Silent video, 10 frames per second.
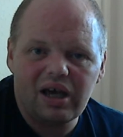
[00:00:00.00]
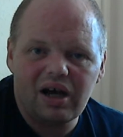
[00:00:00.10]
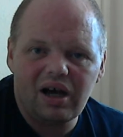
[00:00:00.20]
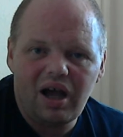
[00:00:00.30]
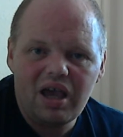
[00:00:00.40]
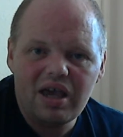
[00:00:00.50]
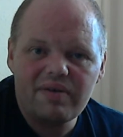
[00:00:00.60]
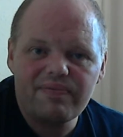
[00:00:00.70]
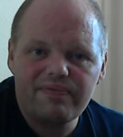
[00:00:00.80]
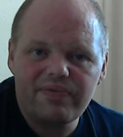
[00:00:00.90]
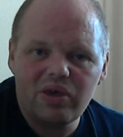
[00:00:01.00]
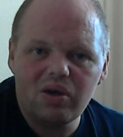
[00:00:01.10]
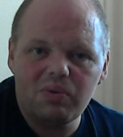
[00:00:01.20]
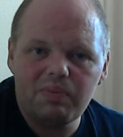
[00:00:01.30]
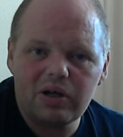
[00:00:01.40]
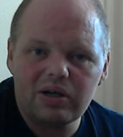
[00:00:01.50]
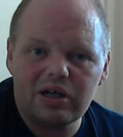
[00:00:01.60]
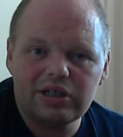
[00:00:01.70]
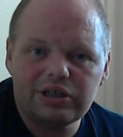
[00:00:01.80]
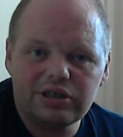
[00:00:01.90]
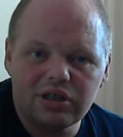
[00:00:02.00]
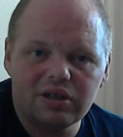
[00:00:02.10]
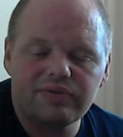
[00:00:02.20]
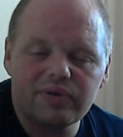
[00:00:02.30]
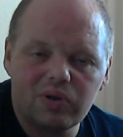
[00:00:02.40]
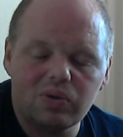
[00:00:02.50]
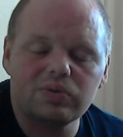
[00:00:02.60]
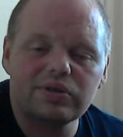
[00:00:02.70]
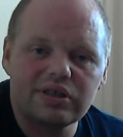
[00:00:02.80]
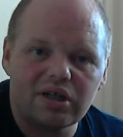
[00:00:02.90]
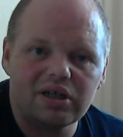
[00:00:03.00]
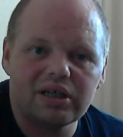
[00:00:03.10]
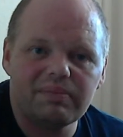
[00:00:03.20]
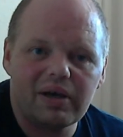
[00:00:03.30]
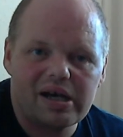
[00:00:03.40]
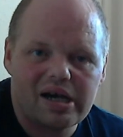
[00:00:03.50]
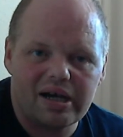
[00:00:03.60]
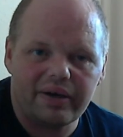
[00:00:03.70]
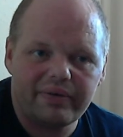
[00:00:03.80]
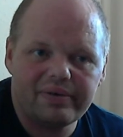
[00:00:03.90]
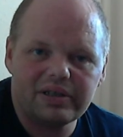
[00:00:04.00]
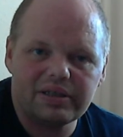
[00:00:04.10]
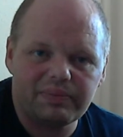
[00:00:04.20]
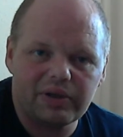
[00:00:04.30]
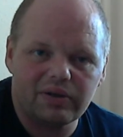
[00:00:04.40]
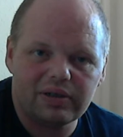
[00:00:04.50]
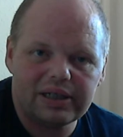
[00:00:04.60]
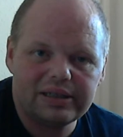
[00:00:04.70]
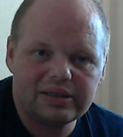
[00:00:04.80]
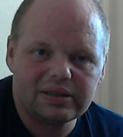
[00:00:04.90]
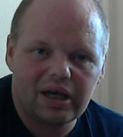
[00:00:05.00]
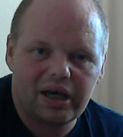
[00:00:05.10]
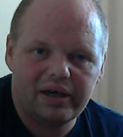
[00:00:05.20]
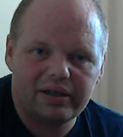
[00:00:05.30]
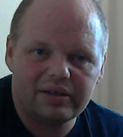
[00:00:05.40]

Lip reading: I feel that I should have called time out, to be honest, and